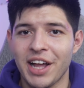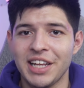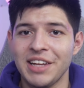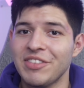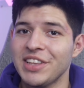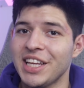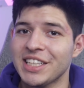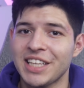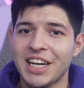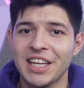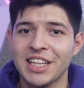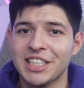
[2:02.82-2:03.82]
and even the
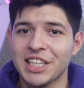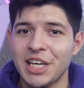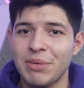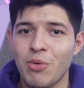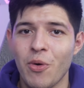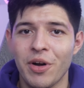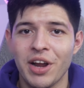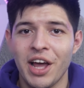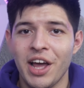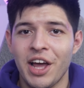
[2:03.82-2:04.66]
aesthetic of this keyboard,